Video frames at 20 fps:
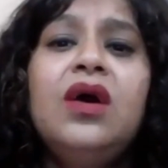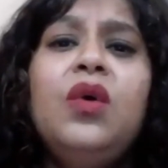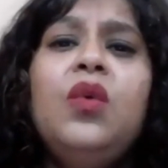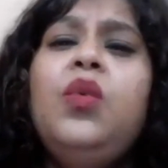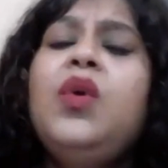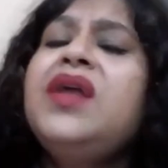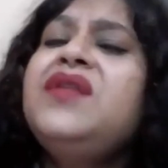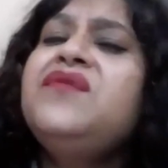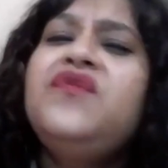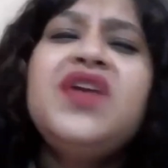
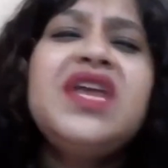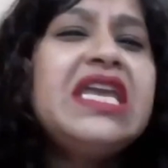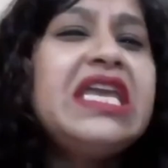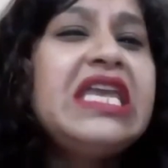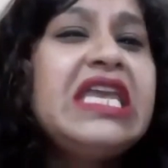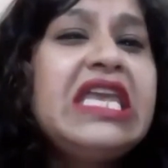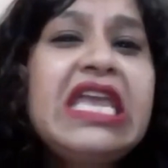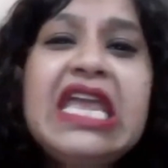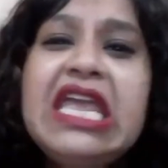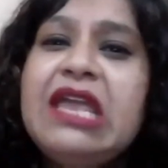When we
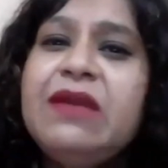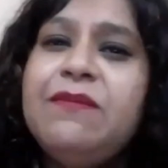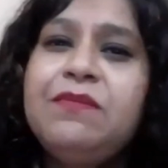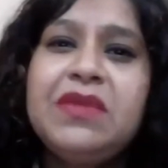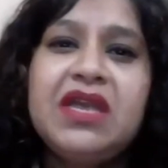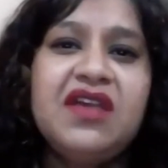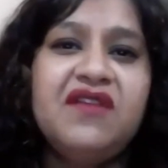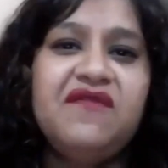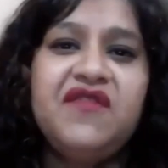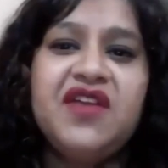keep
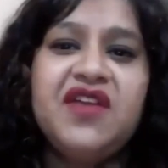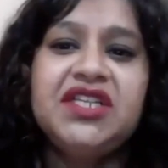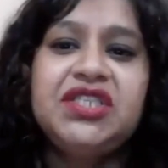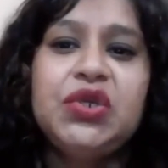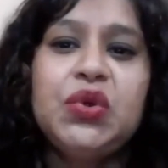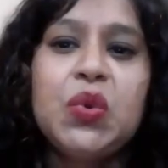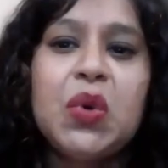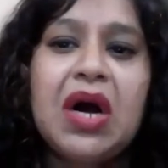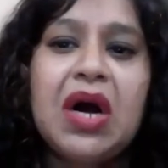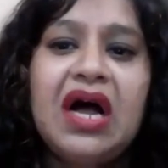giving
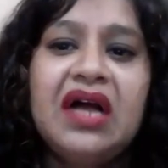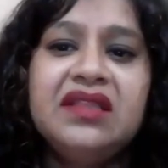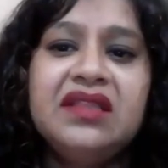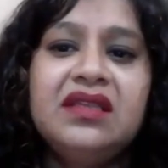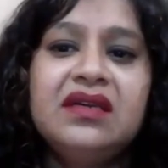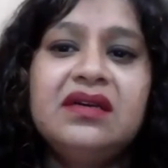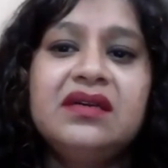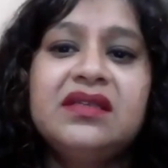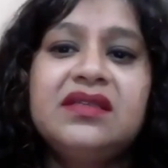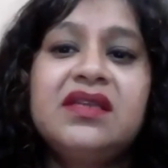to
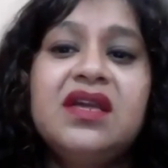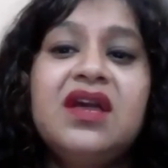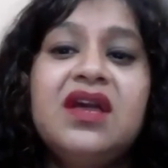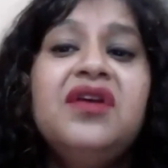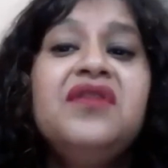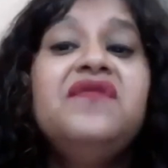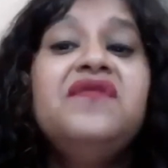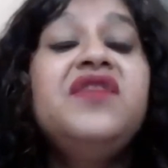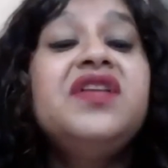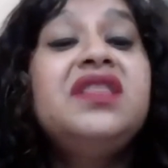others
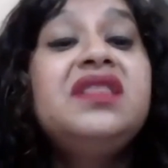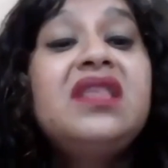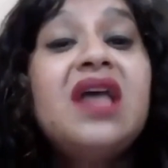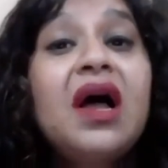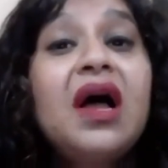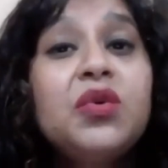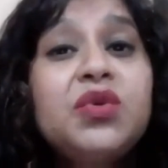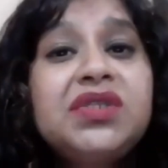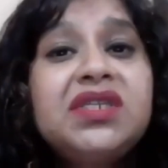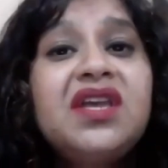
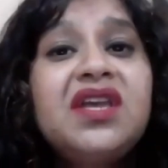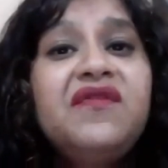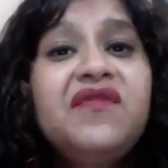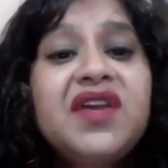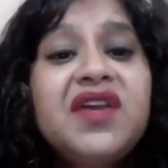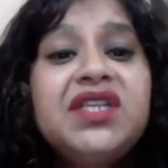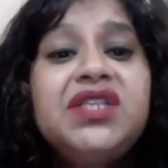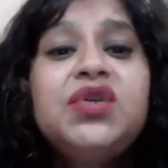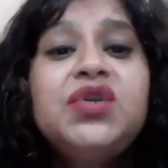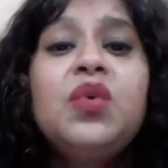without
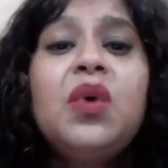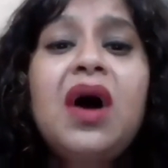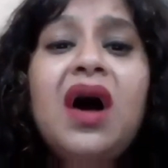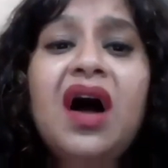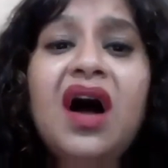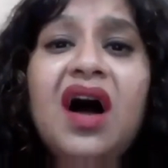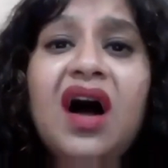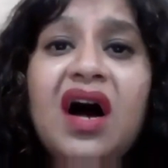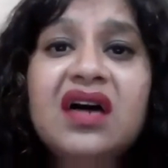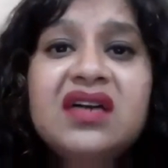giving to
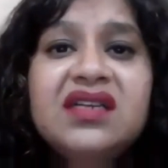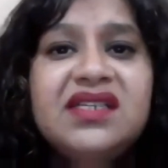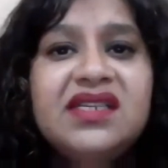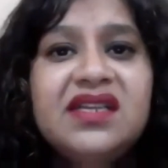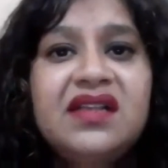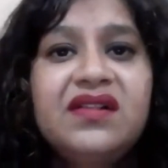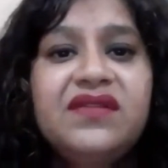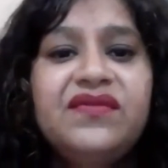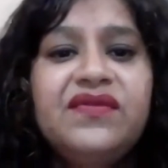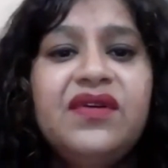
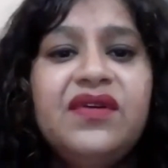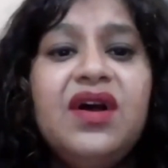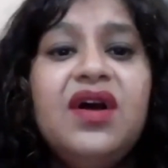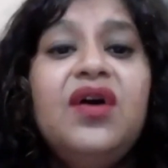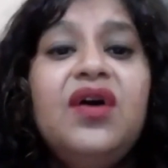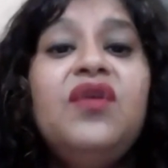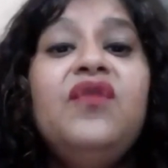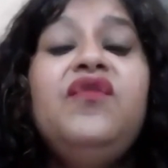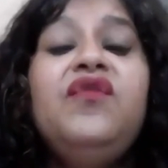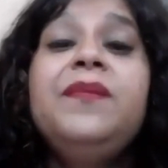ourselves,
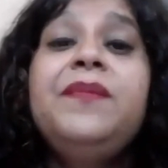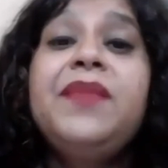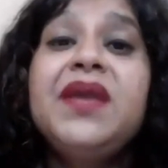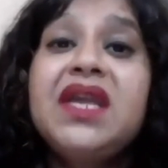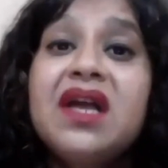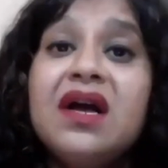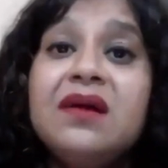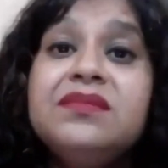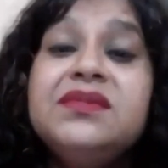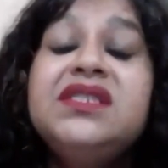we
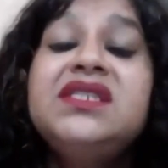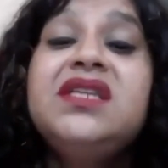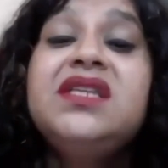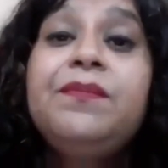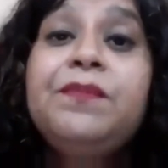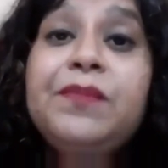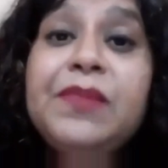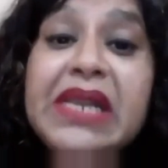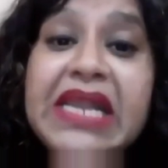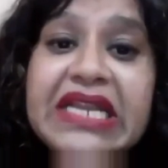become
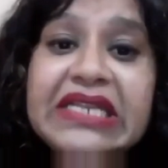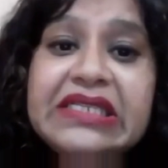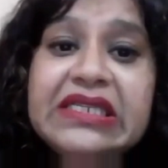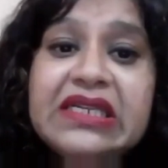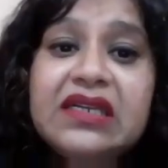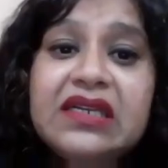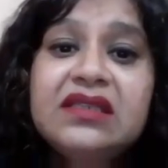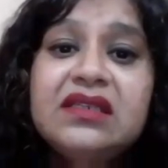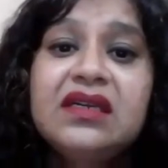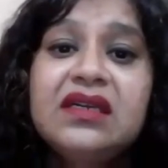
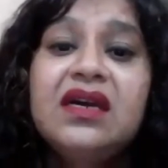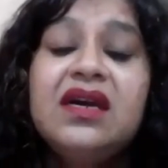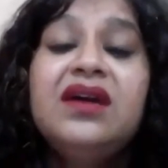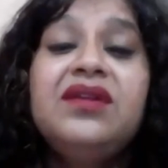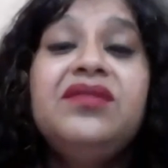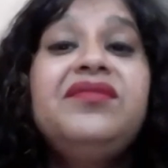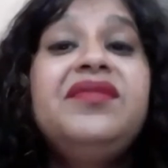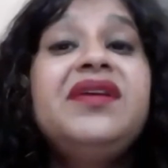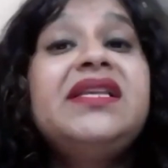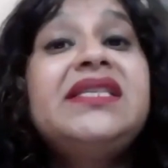depleted,
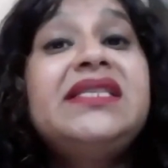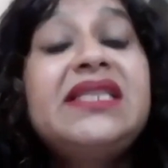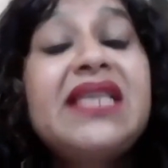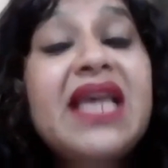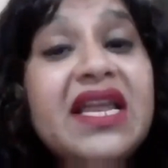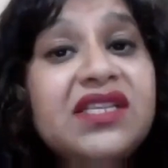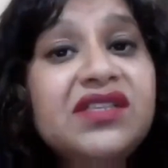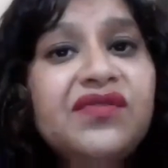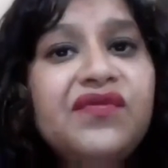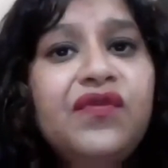
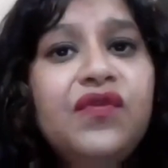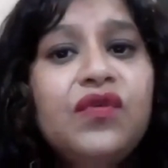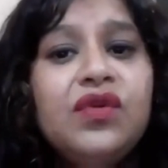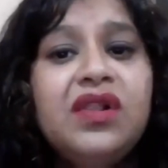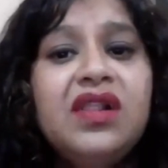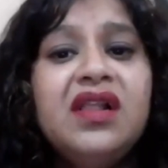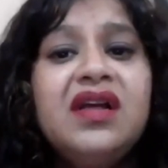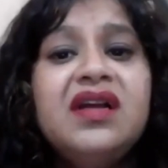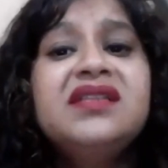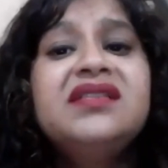resentful,
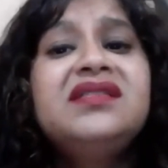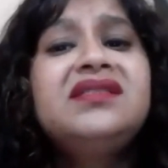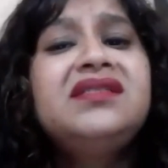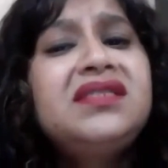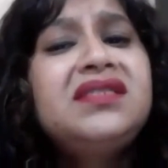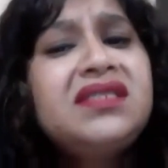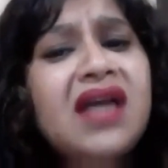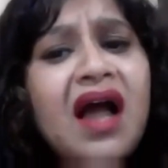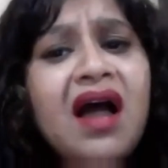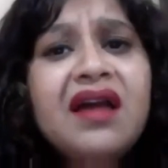
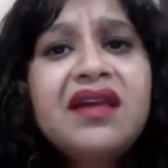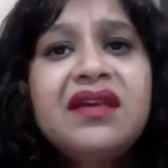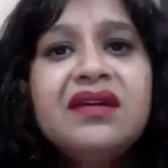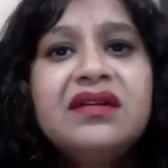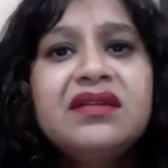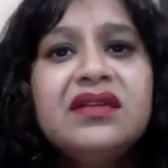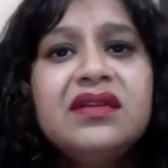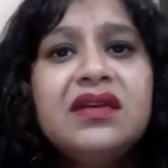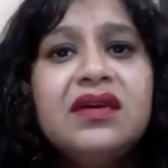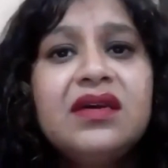
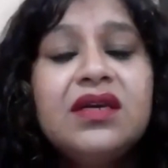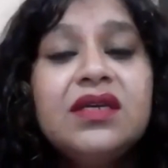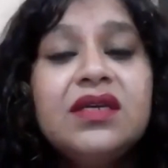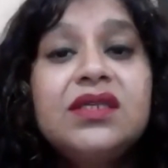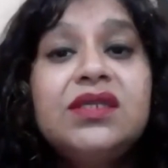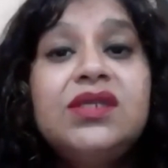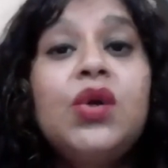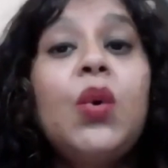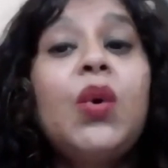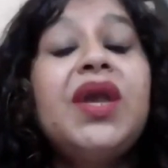tired.
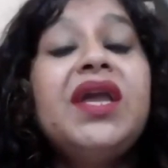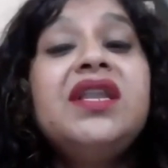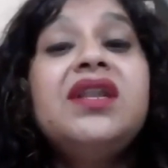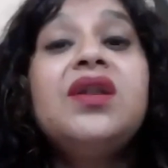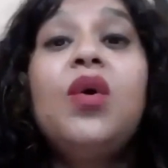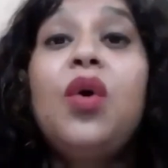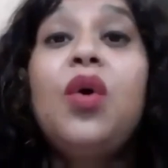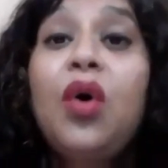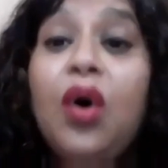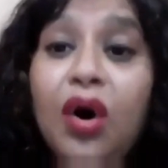So, in
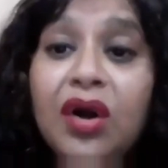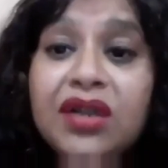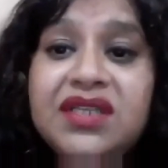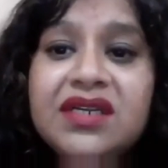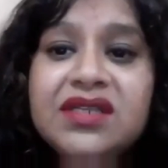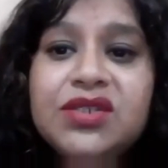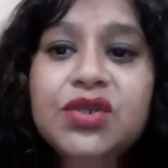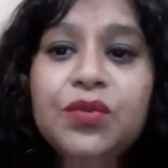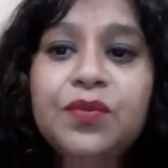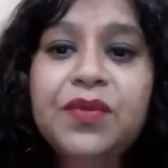
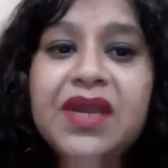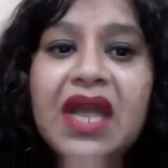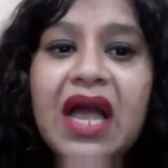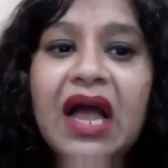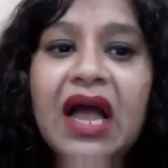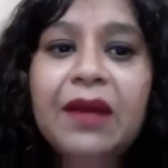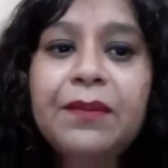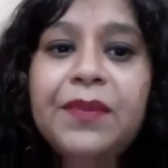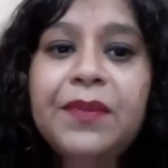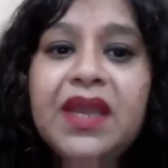order to be
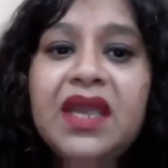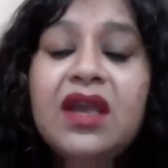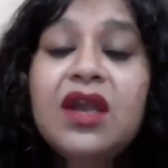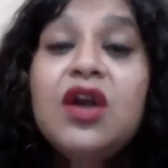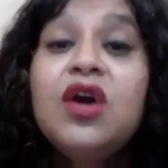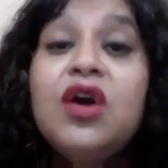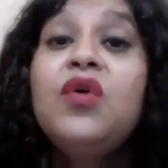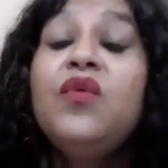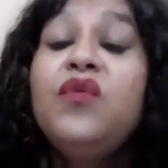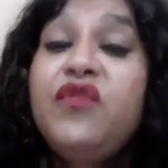happy,
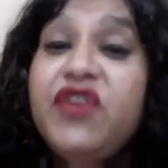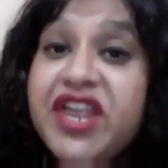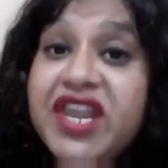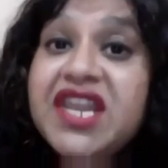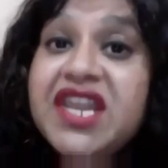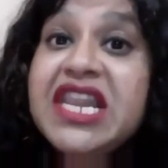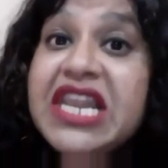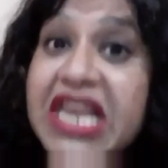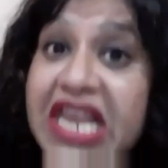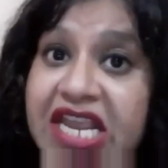we
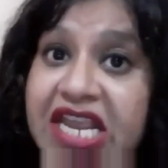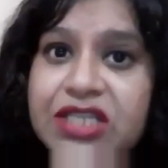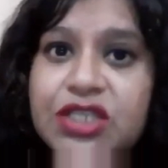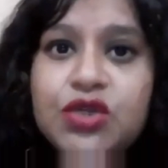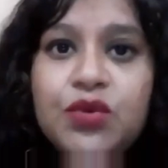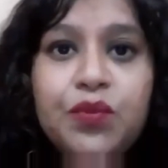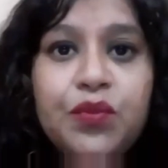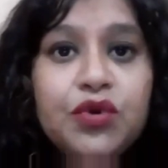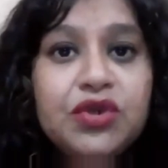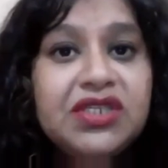need
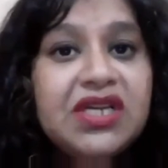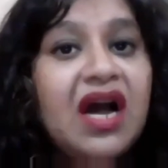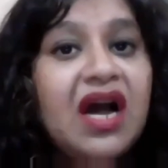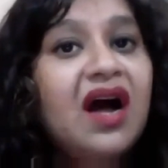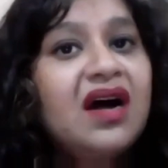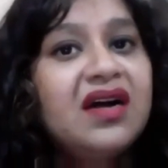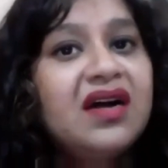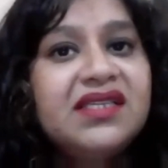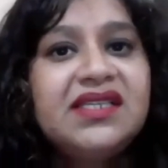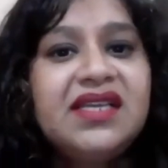to put
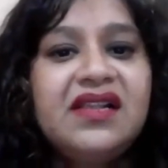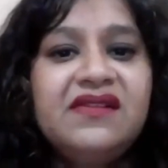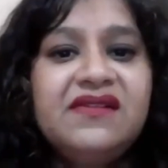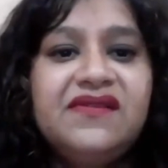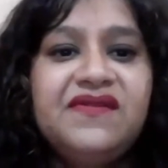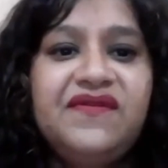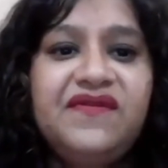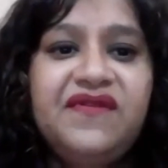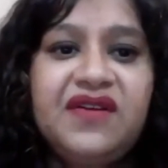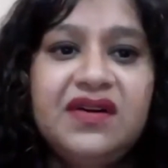
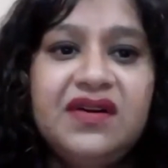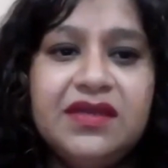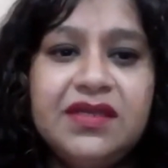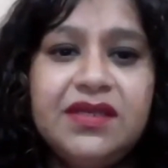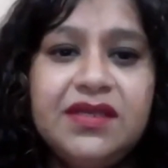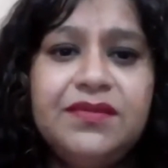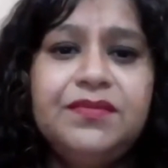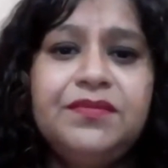ourselves first.